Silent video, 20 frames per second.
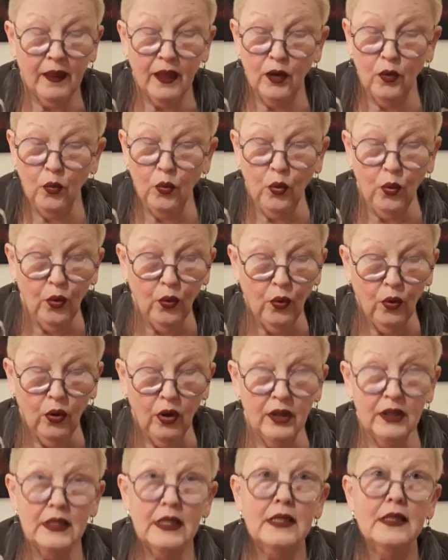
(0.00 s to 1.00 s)

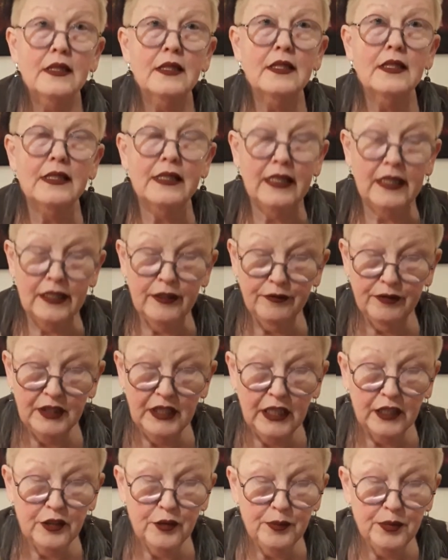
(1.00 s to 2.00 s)
war, slavery
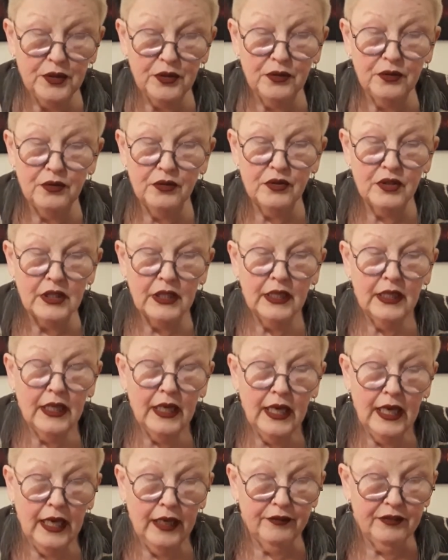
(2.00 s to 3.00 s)
and abuse
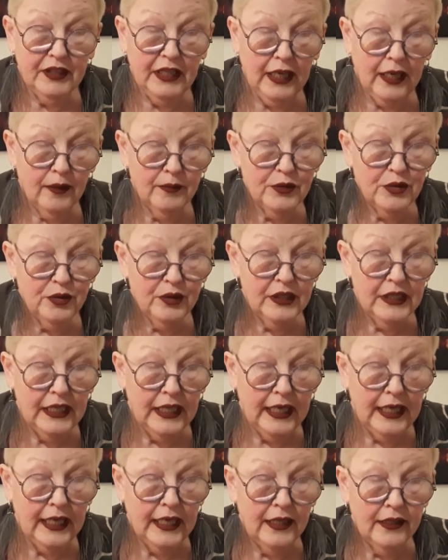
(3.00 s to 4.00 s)
have come to an
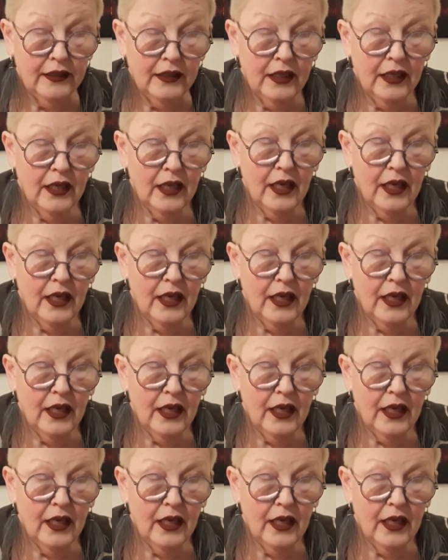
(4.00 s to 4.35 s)
end,